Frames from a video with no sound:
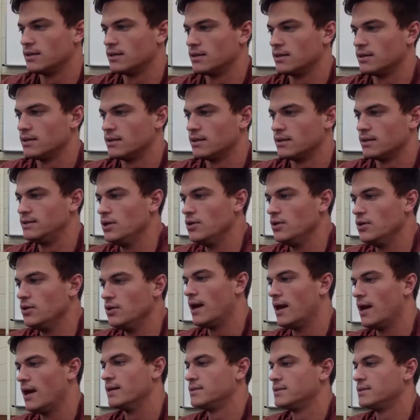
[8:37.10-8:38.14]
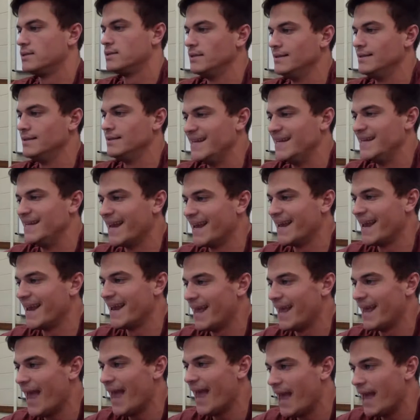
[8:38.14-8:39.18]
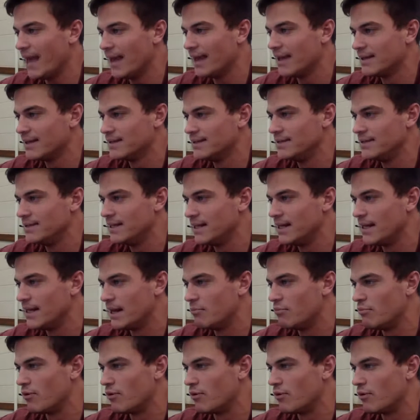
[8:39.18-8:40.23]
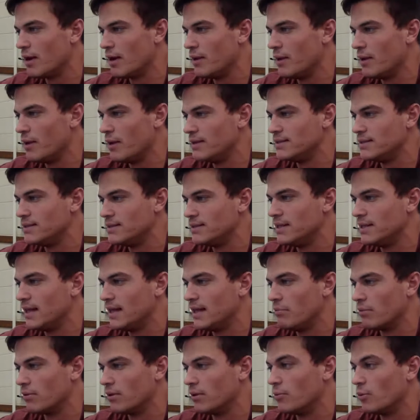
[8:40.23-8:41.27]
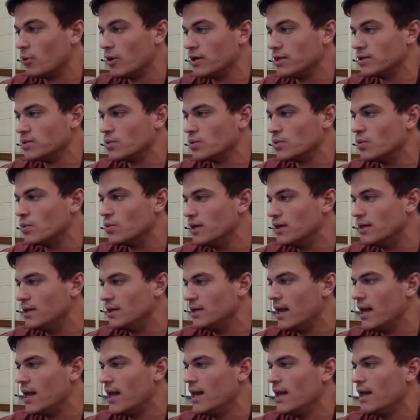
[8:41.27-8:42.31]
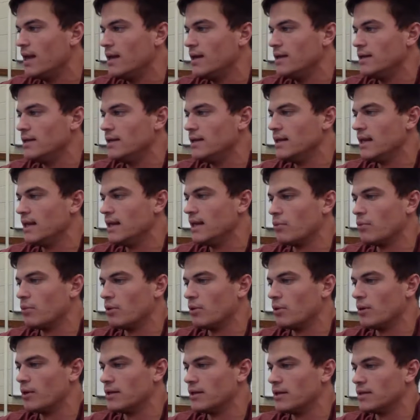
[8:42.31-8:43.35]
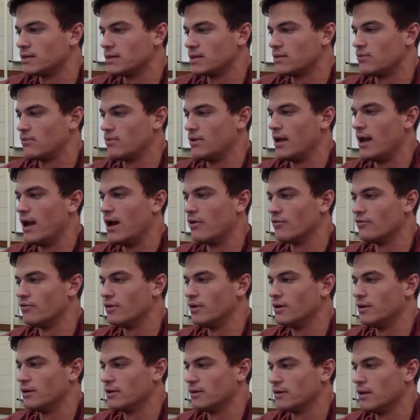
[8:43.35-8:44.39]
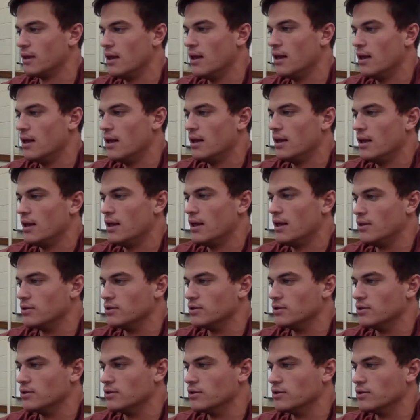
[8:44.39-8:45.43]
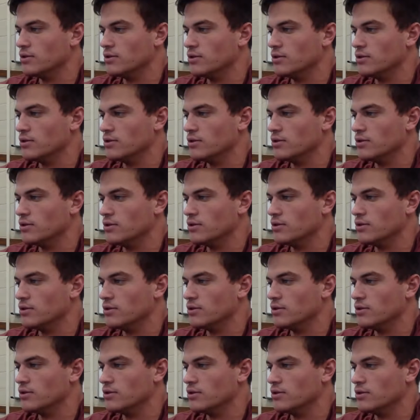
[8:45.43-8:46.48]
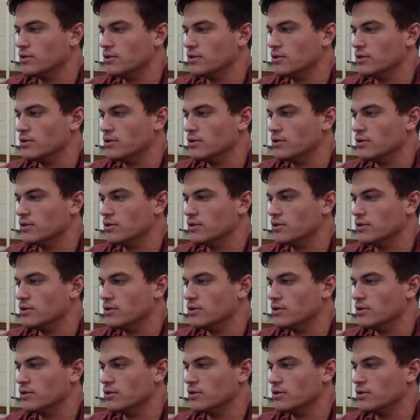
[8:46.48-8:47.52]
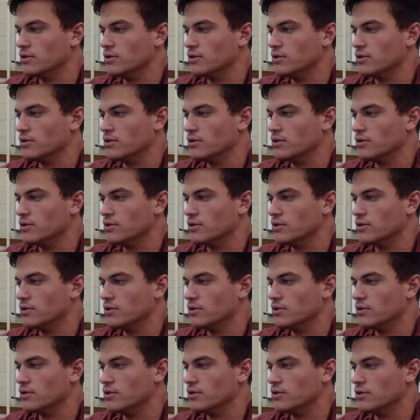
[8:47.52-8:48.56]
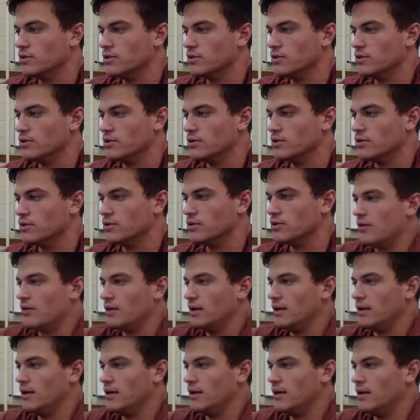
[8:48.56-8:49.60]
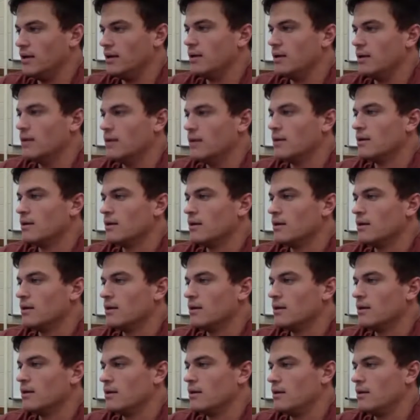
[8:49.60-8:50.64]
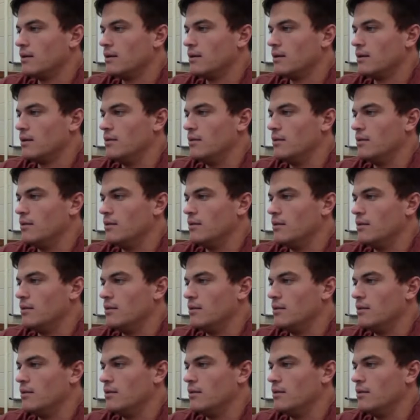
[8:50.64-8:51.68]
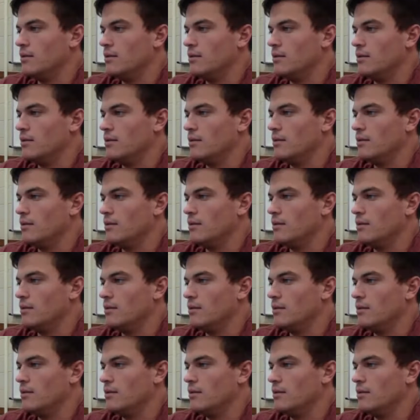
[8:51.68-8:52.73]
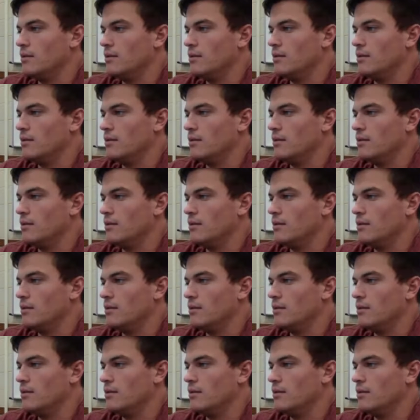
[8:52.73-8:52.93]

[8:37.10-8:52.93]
TUS, DNA A, DNA primase, DNA polymerase 1, DNA polymerase 3 alpha, and those are found in prokaryotes. It says which of the above proteins are found in the mouse, MUS